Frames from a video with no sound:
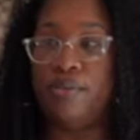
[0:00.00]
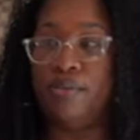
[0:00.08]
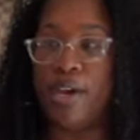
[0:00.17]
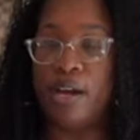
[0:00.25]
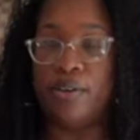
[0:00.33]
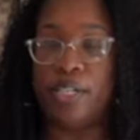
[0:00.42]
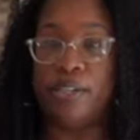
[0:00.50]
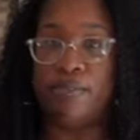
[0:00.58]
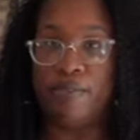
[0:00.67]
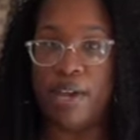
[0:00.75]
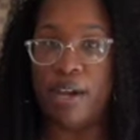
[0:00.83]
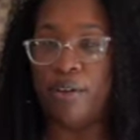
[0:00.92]
very,
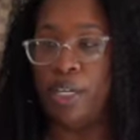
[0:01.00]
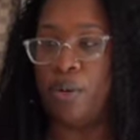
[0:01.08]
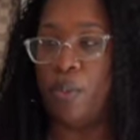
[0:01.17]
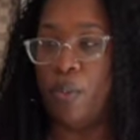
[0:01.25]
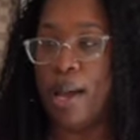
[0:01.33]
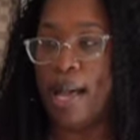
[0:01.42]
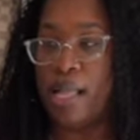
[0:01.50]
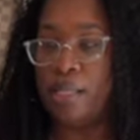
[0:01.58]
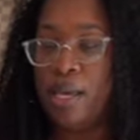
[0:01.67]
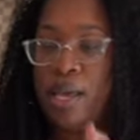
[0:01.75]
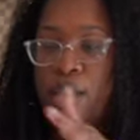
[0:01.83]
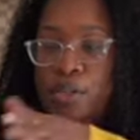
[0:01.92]
very
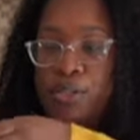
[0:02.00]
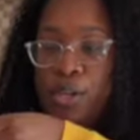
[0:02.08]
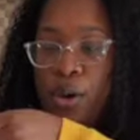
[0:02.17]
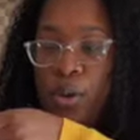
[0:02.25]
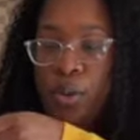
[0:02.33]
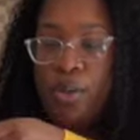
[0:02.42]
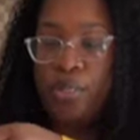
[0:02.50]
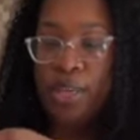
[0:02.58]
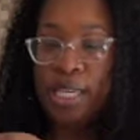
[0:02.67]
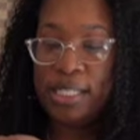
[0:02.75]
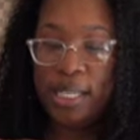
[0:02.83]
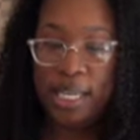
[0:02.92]
well. So
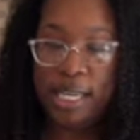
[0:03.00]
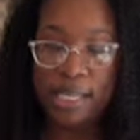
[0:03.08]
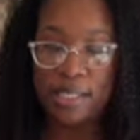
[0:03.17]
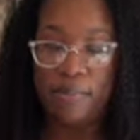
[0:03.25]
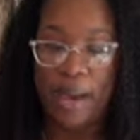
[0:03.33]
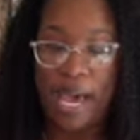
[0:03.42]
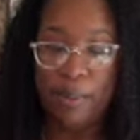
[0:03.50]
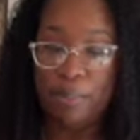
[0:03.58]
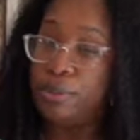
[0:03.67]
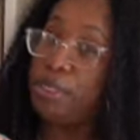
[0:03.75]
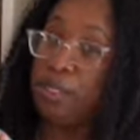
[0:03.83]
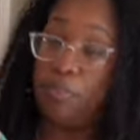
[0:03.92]
this is my
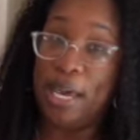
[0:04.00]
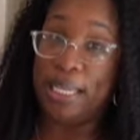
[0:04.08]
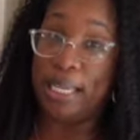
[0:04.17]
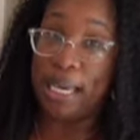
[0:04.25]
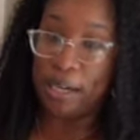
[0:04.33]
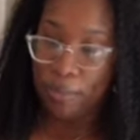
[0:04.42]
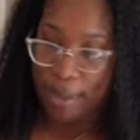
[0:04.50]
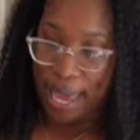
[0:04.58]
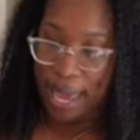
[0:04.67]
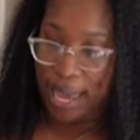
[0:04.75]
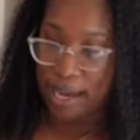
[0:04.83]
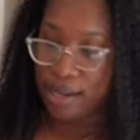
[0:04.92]
Bouti Pelliere
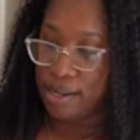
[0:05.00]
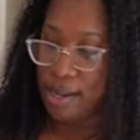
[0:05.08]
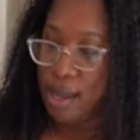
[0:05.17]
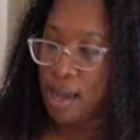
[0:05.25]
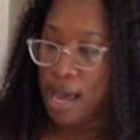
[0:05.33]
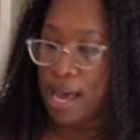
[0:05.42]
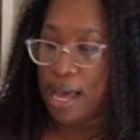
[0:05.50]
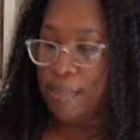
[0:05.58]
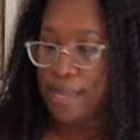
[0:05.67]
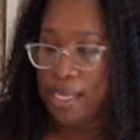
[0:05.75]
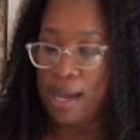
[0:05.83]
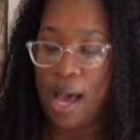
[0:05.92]
bag.
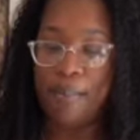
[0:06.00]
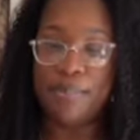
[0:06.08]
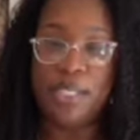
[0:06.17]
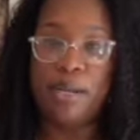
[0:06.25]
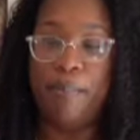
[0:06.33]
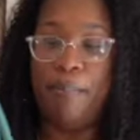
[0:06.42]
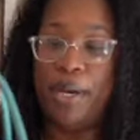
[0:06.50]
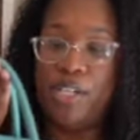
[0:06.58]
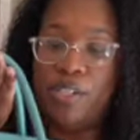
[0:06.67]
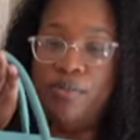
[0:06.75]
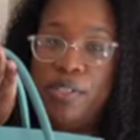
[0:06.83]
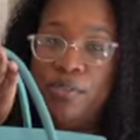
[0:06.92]
It comes in a
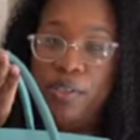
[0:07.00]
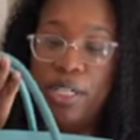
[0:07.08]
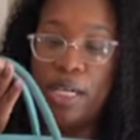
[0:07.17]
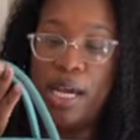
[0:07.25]
bunch of different